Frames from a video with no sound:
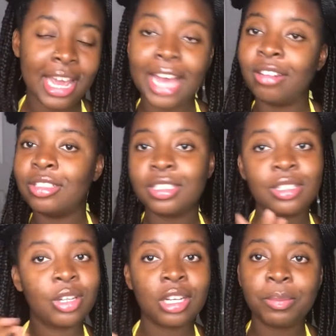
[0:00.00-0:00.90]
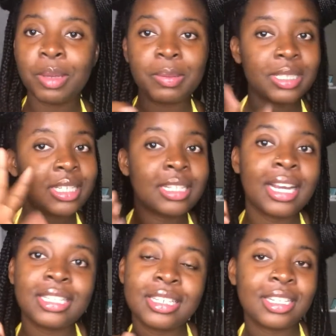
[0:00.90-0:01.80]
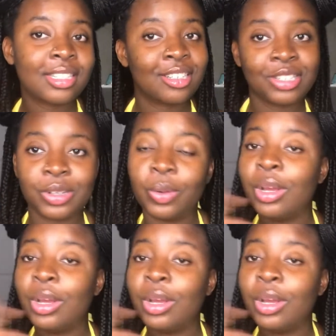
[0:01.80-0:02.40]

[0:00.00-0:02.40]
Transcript: I don't just look up people, see nice hairstyles and just go.